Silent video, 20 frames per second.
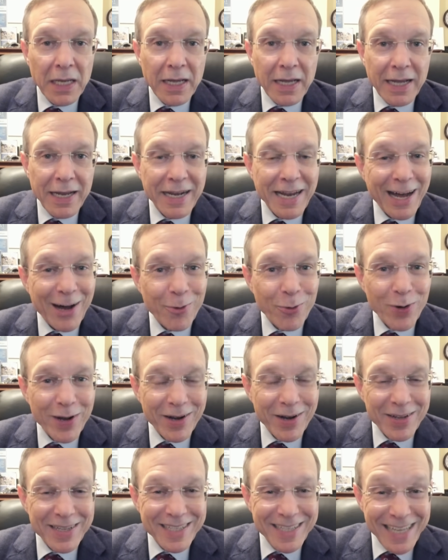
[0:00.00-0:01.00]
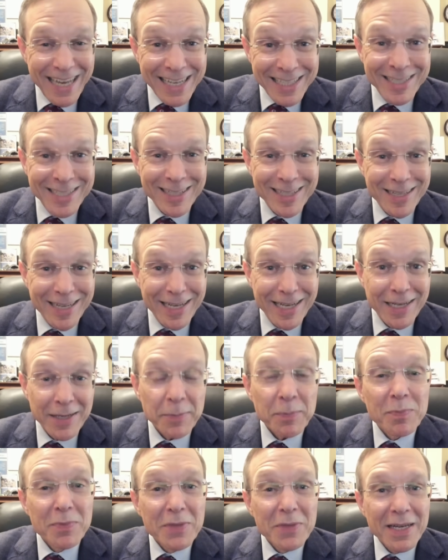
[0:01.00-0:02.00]
Now, yesterday,
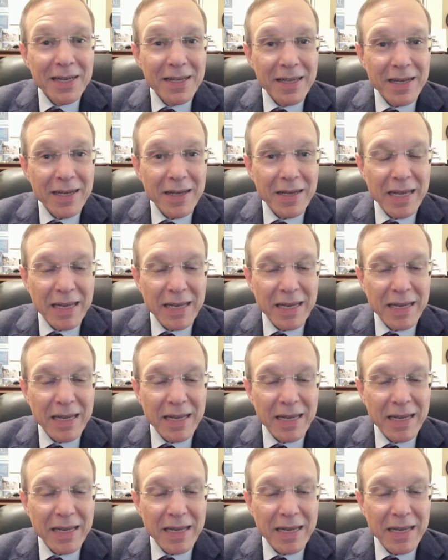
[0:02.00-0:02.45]
uh,